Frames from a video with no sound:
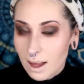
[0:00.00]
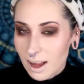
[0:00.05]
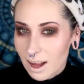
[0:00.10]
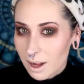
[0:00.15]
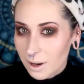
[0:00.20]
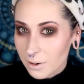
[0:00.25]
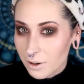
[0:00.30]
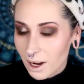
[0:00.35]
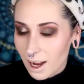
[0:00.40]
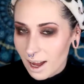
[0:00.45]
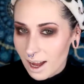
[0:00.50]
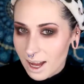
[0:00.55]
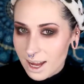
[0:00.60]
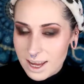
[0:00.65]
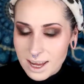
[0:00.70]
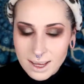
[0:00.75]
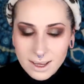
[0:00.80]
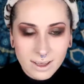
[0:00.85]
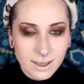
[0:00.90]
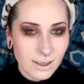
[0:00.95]
All
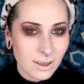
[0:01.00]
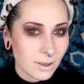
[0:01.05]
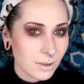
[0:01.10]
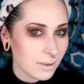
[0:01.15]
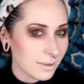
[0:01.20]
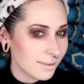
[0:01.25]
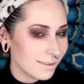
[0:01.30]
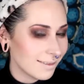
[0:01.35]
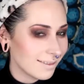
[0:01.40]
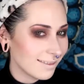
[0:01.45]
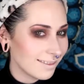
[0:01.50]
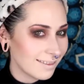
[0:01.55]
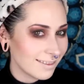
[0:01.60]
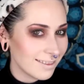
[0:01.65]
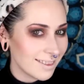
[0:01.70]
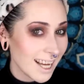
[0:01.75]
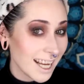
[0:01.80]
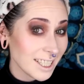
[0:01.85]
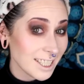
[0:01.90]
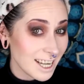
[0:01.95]
right,
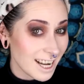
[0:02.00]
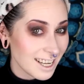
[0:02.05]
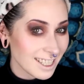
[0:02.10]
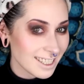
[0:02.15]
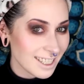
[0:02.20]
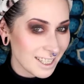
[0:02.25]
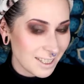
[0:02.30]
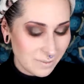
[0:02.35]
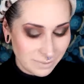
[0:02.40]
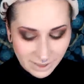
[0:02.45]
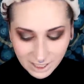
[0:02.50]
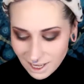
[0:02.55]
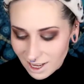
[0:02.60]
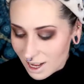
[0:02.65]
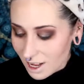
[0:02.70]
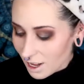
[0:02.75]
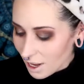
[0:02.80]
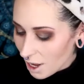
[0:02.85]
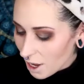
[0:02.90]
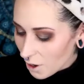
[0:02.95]
that's awesome.
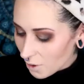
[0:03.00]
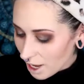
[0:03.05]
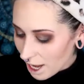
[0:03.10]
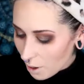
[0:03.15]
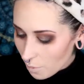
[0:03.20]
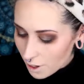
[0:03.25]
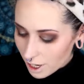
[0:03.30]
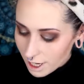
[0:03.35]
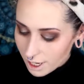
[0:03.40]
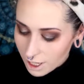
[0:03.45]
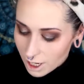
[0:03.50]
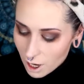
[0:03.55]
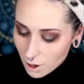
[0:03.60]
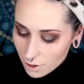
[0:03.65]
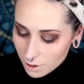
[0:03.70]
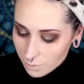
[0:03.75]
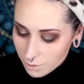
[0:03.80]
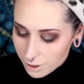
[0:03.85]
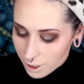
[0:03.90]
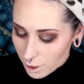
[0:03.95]
Okay, we're gonna
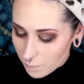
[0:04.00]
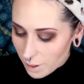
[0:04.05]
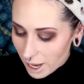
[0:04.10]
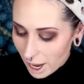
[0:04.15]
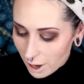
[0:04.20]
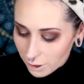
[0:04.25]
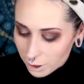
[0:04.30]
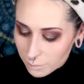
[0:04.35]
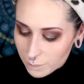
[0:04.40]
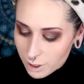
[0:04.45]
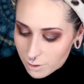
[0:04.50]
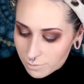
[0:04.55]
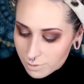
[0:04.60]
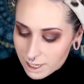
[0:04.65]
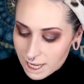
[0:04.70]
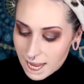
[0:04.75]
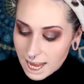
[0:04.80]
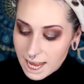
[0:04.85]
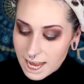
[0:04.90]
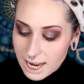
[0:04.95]
go in with our powder poof
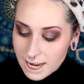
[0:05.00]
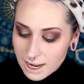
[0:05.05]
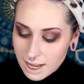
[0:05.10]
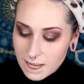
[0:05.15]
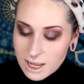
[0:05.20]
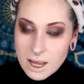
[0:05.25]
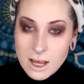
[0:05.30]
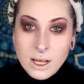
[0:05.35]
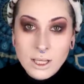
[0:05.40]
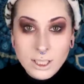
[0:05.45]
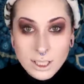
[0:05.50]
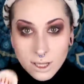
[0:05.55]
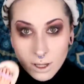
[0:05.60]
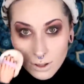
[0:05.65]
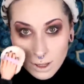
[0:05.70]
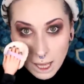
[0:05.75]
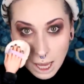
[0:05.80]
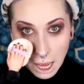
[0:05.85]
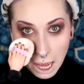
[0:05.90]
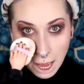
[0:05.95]
again
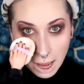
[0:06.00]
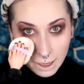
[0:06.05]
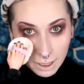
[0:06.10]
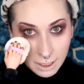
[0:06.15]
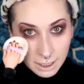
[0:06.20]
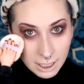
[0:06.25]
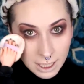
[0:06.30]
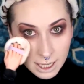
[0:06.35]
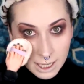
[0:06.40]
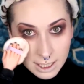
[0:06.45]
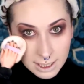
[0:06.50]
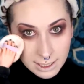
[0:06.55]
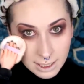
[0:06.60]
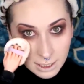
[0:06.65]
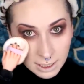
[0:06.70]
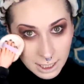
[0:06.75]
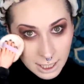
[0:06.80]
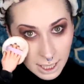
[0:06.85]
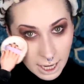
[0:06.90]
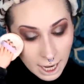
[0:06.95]
so that I can
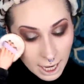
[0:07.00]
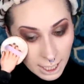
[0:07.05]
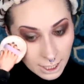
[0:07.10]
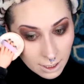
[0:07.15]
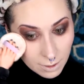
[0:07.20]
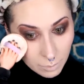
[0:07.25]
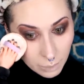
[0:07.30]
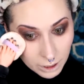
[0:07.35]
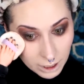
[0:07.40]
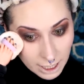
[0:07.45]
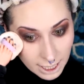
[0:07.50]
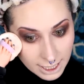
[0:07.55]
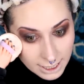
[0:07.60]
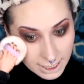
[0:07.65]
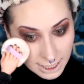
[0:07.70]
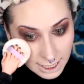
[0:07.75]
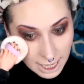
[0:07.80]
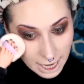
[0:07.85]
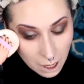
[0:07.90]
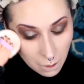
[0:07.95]
easily kind of
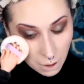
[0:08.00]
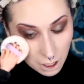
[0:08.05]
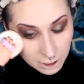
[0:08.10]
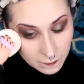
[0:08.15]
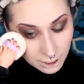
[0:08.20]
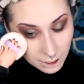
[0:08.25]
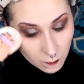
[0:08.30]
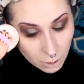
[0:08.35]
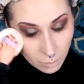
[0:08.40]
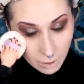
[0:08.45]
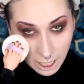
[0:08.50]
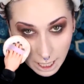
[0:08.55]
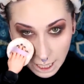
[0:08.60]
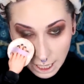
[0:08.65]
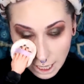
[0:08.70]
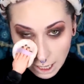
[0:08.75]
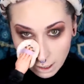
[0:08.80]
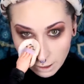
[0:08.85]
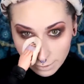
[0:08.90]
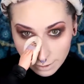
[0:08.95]
blend it out a little bit
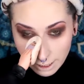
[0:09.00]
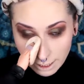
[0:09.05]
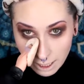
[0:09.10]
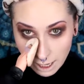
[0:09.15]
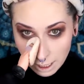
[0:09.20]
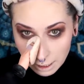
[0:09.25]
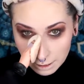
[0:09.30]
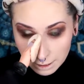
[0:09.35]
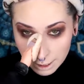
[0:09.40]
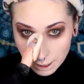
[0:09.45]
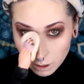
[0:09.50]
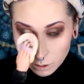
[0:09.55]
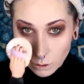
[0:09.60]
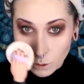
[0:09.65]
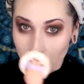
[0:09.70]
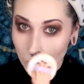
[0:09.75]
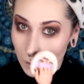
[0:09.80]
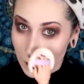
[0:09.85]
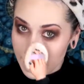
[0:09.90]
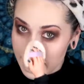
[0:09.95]
here. That I got a little
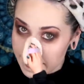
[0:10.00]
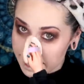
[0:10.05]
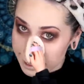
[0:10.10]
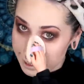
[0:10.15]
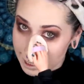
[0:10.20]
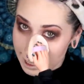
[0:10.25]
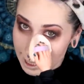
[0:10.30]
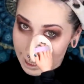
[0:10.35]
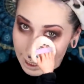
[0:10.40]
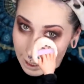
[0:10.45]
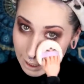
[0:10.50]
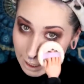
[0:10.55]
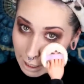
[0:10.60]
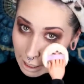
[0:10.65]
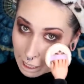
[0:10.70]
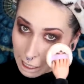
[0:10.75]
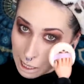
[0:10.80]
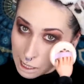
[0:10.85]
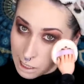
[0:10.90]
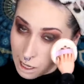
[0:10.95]
crazy,
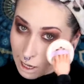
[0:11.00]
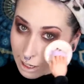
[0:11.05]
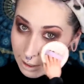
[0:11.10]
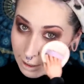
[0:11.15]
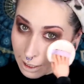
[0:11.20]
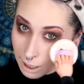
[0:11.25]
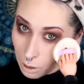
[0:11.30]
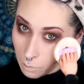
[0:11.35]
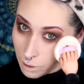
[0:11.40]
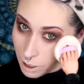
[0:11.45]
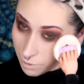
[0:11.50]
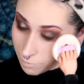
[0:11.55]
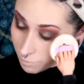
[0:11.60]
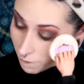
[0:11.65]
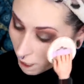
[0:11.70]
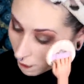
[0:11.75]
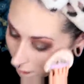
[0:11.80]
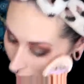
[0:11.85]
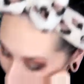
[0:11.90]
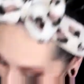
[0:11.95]
got a little bit of
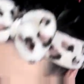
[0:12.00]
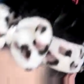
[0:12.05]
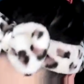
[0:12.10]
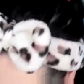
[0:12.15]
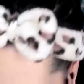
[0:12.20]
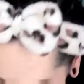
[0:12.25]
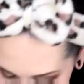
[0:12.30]
fallout